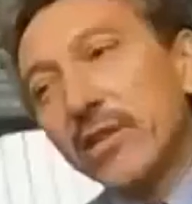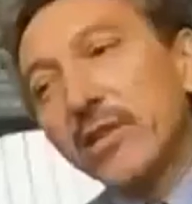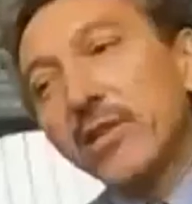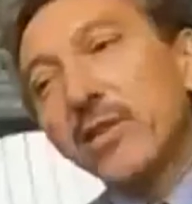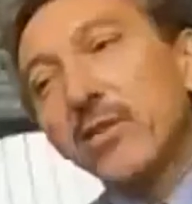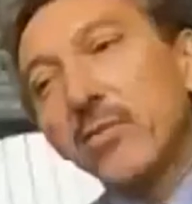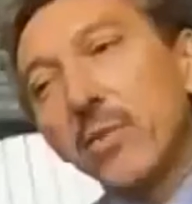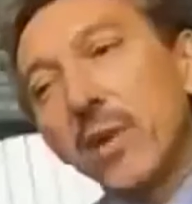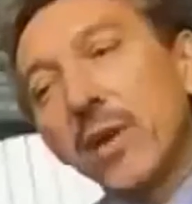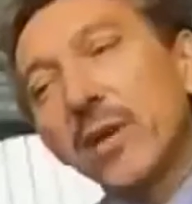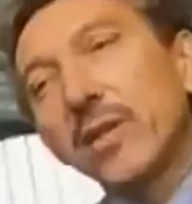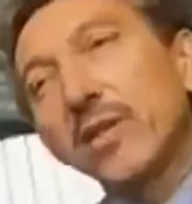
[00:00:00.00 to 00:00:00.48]

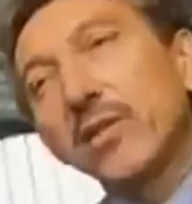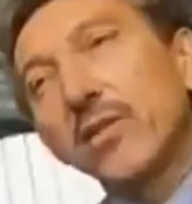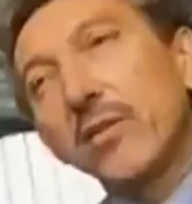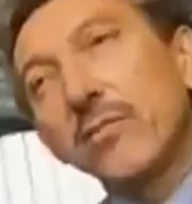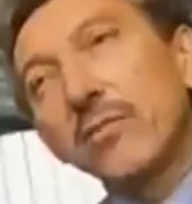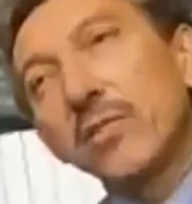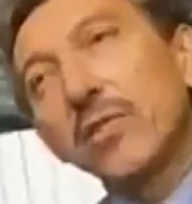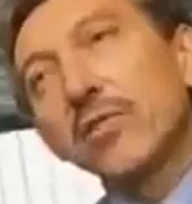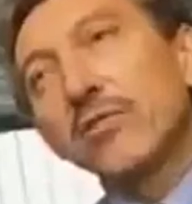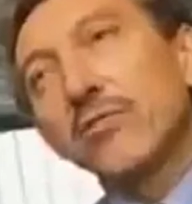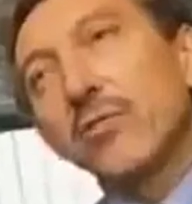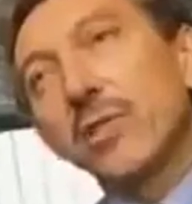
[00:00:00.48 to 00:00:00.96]
The
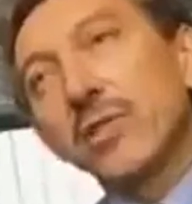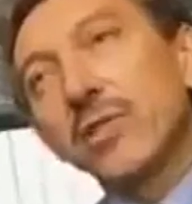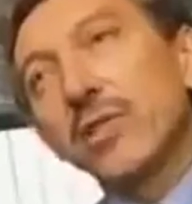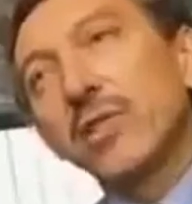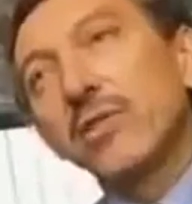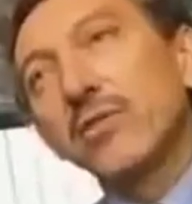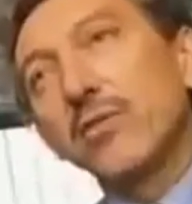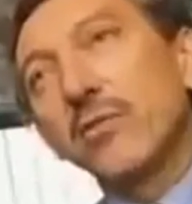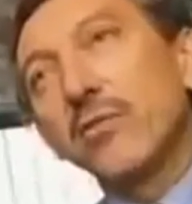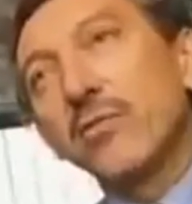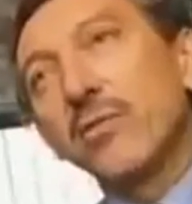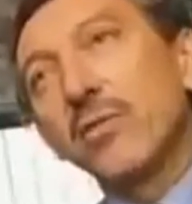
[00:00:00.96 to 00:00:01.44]
disadvantage of this
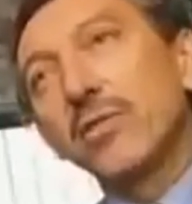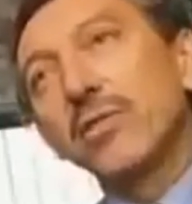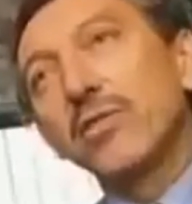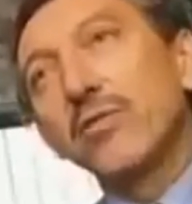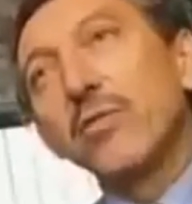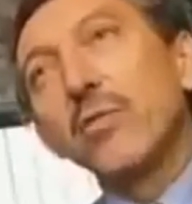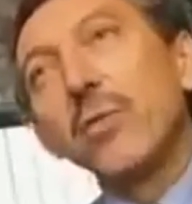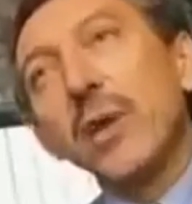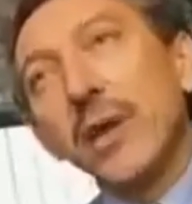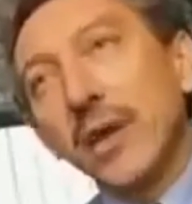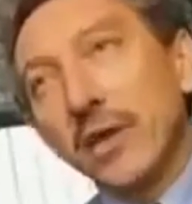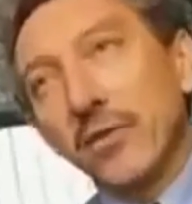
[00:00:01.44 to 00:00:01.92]
structure is,
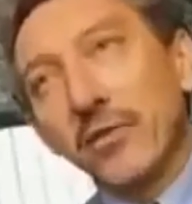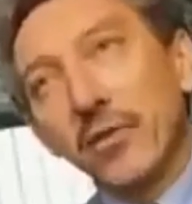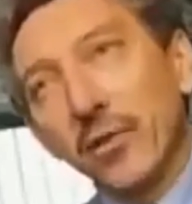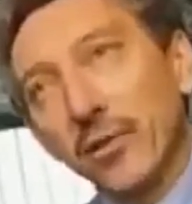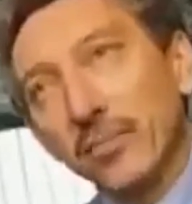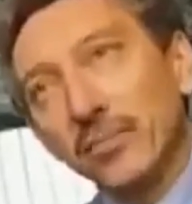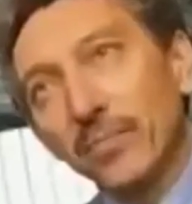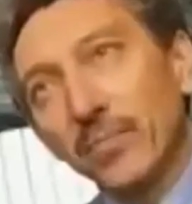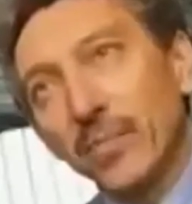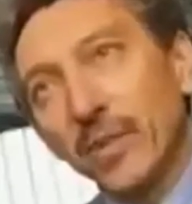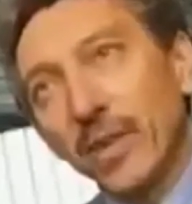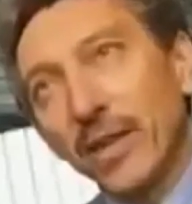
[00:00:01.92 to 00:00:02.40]
of course, the
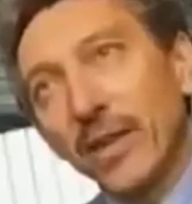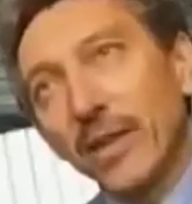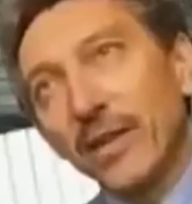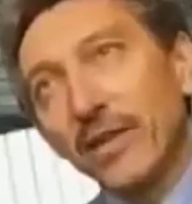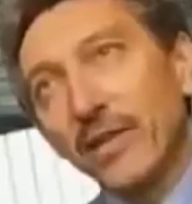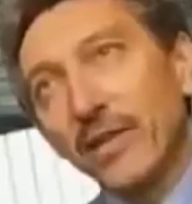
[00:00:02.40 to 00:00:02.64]
weight.